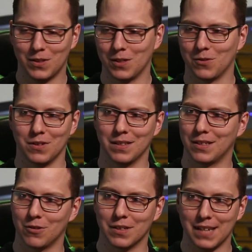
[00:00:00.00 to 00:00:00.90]
These are a
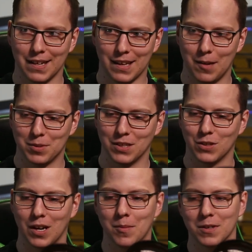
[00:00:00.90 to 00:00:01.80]
0 to 10K
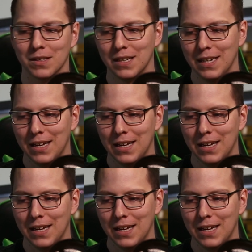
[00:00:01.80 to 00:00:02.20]
potentiometer.